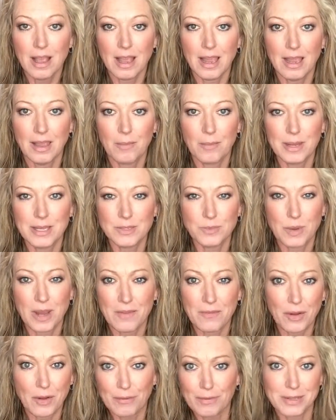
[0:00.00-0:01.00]
and because we
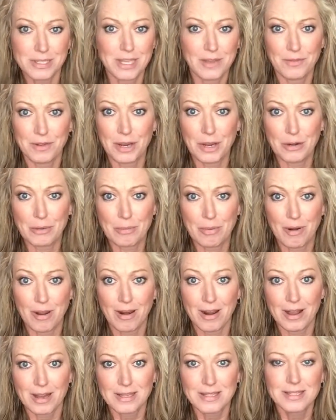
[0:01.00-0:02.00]
have over 700
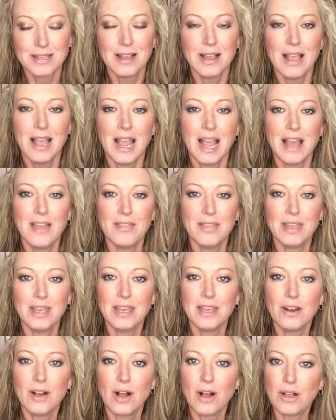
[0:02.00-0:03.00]
products. And
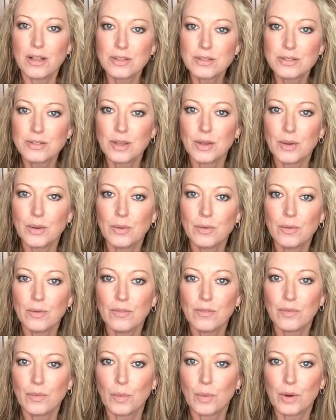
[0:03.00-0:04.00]
then
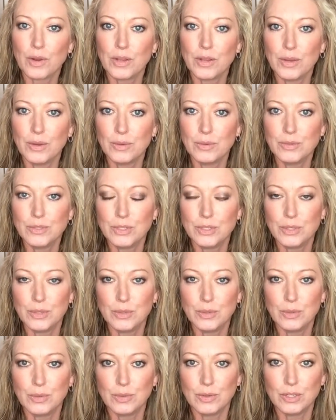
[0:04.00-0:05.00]
also for you
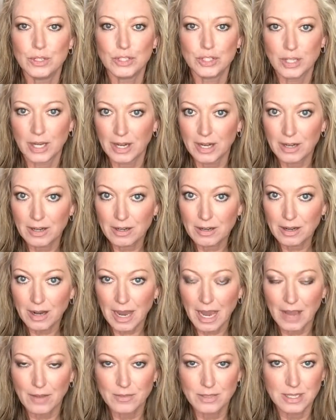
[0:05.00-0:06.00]
to share,
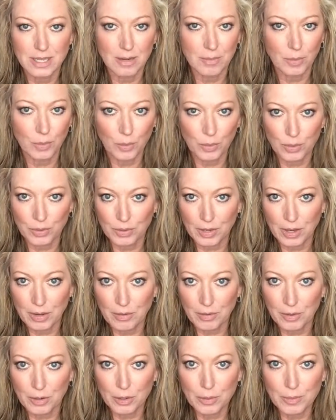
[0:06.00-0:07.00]
have set up an ordering
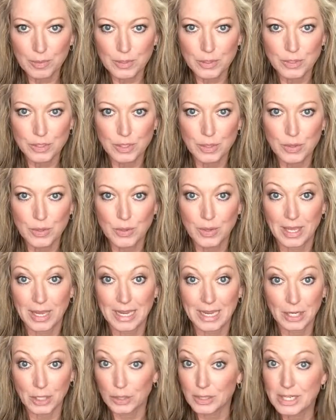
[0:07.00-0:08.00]
group so you
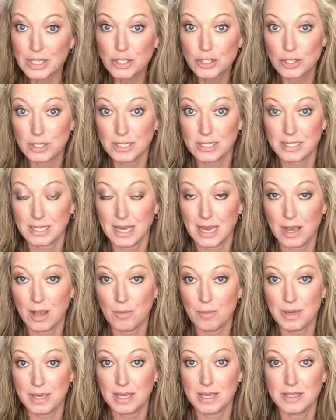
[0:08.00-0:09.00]
can increase your
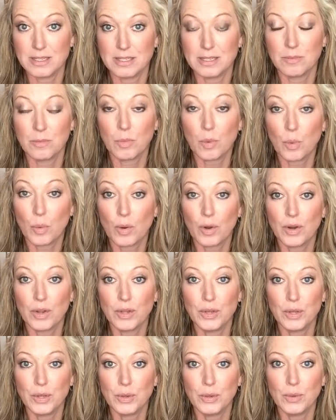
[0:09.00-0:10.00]
discount, because the more
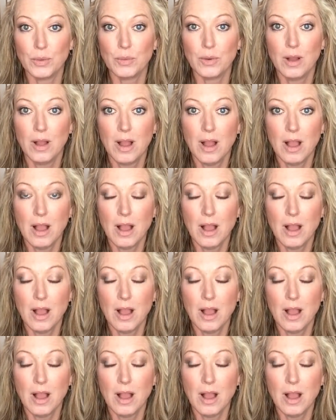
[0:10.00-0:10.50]
you